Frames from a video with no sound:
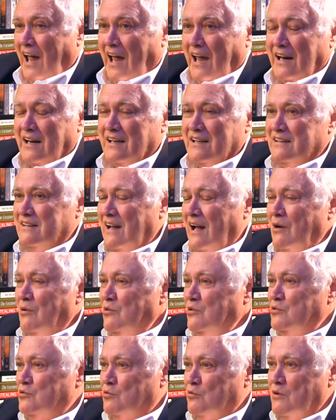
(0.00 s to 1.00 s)
And as I
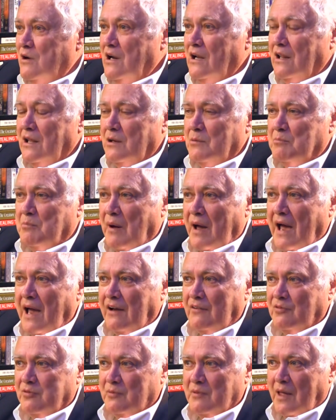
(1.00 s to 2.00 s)
was reeling
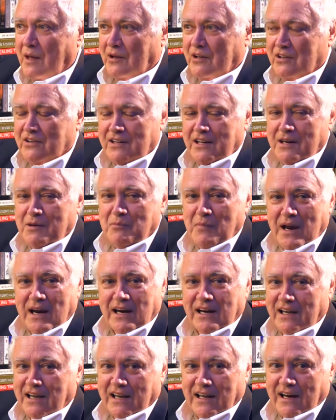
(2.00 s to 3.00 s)
back from that, because he'd
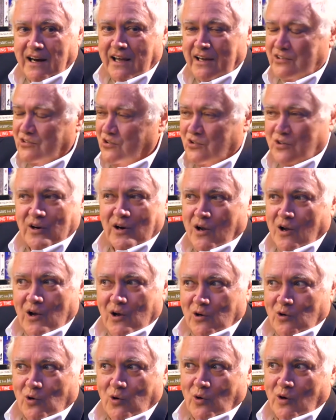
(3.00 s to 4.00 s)
made a connection
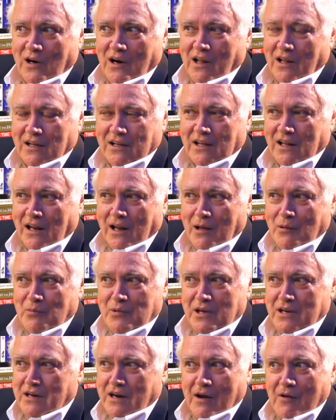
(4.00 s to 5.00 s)
Cornell and
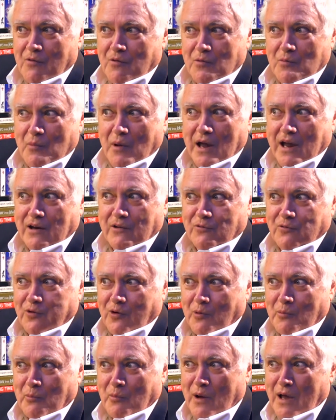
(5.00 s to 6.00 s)
Columbia never made
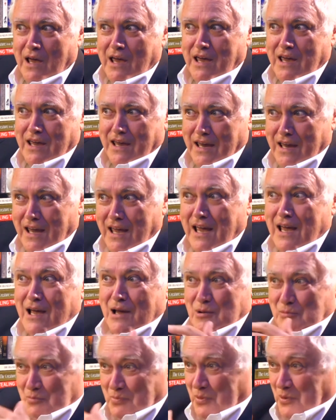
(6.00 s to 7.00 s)
for me
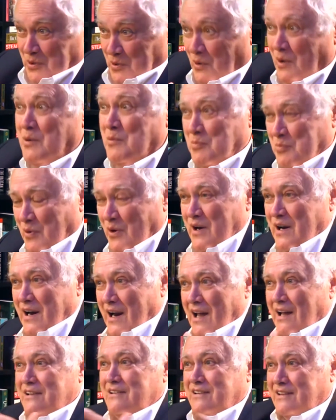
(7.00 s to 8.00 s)
between
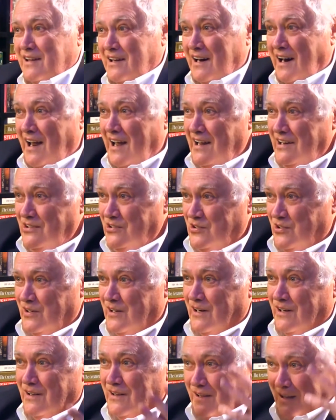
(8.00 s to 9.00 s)
predestination
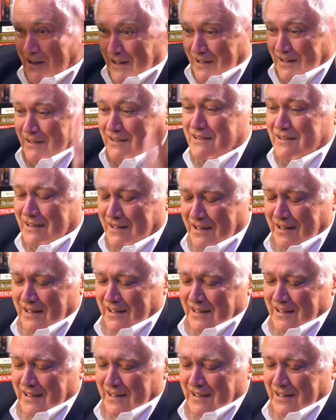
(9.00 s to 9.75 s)
and these,